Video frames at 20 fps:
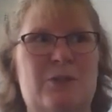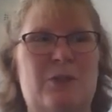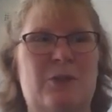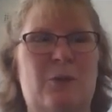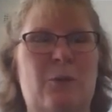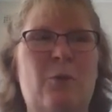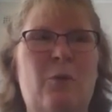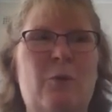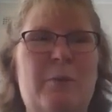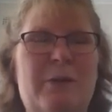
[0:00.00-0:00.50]
You
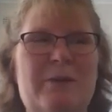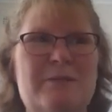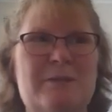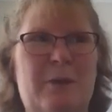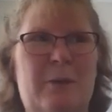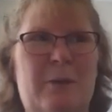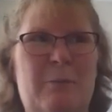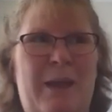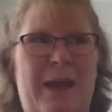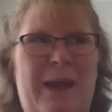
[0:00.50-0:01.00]
almost
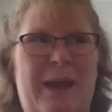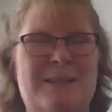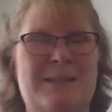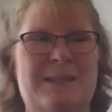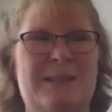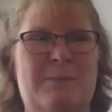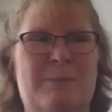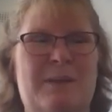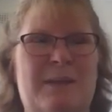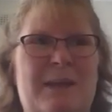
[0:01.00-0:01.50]
go back to
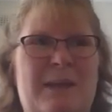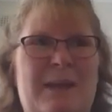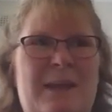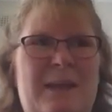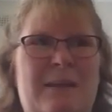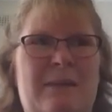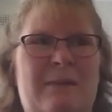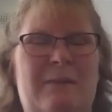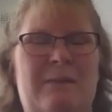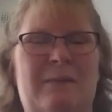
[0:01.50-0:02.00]
the
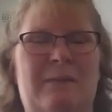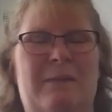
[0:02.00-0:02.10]
beginning,